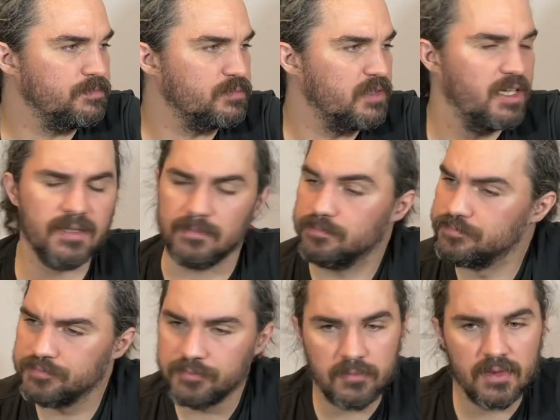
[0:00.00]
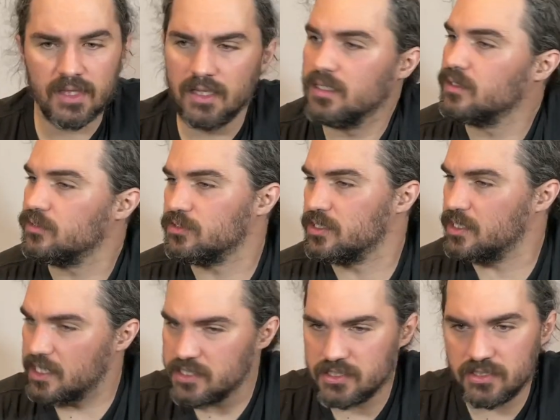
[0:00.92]
Yeah, there's a
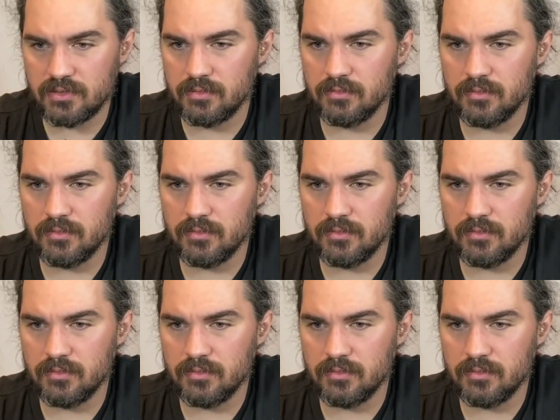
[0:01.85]
nice